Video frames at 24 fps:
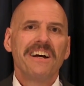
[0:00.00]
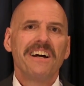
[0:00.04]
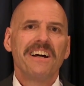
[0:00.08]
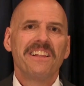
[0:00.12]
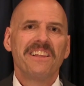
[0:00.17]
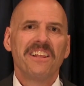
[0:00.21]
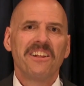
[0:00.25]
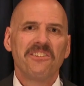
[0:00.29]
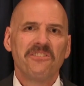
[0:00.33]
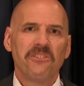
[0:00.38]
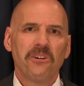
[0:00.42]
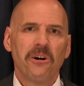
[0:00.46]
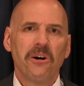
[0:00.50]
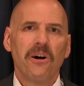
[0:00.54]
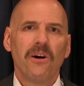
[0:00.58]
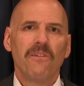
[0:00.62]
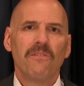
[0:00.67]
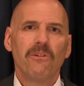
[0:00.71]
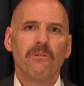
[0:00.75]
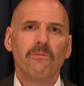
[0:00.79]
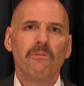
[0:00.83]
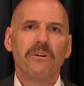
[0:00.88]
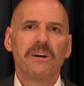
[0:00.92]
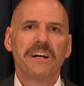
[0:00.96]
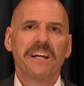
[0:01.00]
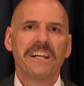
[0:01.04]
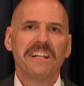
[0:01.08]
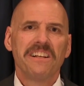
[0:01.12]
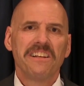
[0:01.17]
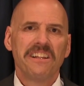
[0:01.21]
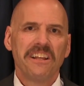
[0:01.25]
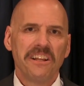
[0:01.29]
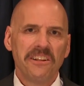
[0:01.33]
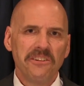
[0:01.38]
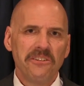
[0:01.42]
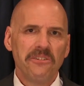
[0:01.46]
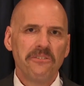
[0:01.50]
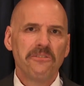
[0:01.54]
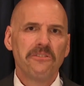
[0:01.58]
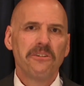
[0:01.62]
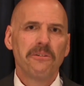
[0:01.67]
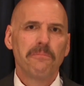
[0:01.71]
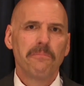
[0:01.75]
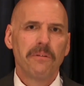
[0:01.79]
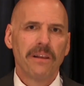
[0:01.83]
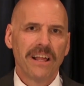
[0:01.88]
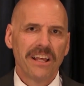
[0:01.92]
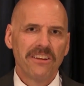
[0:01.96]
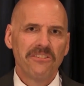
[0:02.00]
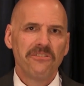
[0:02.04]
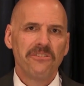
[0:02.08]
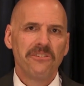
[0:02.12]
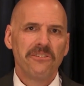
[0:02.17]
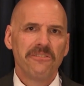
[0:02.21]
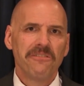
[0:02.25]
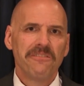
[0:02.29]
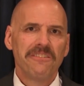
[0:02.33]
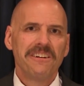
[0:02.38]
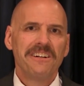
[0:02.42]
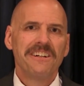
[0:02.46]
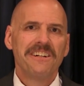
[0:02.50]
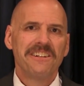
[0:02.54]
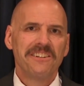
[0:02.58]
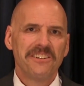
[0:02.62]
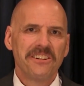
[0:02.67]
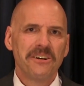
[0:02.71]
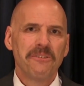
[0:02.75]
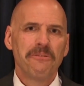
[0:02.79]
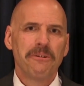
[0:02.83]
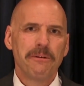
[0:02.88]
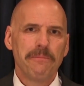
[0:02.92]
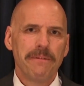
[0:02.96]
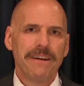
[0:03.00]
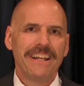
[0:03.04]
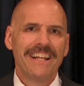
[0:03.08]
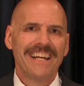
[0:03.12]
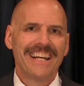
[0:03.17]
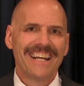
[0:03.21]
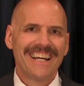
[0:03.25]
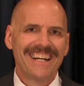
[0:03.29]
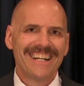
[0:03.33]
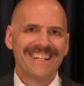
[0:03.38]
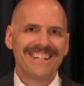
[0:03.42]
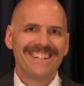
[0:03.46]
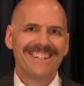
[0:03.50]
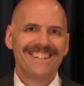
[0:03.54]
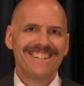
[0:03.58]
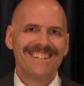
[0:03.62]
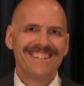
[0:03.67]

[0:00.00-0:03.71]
and that Jehovah will continue to bless you until we meet again.